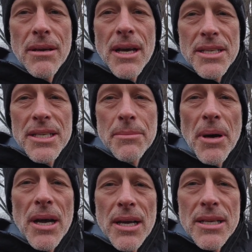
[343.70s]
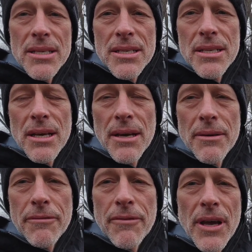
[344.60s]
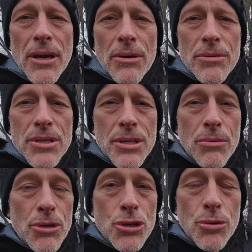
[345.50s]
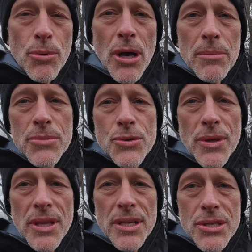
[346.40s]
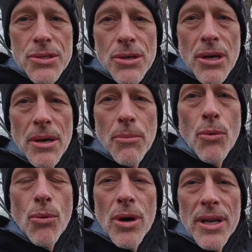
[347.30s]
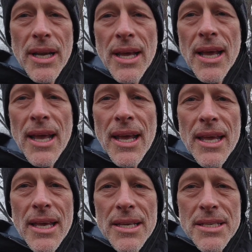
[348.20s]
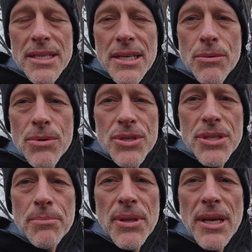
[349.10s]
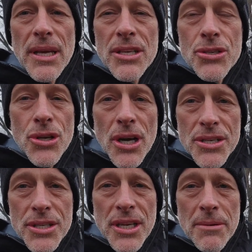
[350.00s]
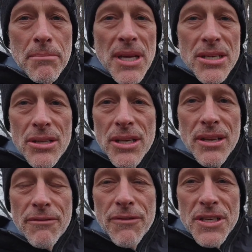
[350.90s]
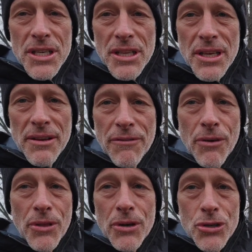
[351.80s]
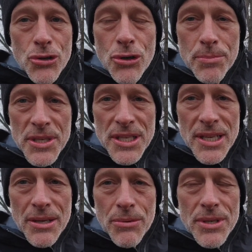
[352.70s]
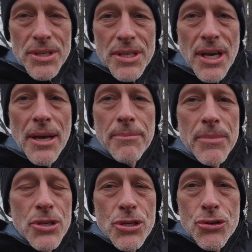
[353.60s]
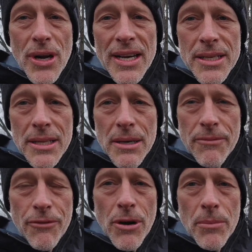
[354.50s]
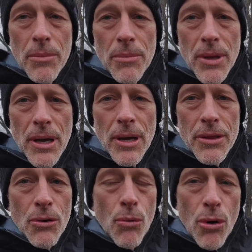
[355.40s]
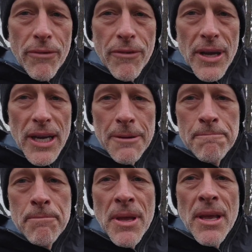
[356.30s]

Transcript: Nazi minds uh, found there were two problems with this. Um, one is it was simply exhausting mentally and physically for their troops. It was um, distracting them from uh, their war fighting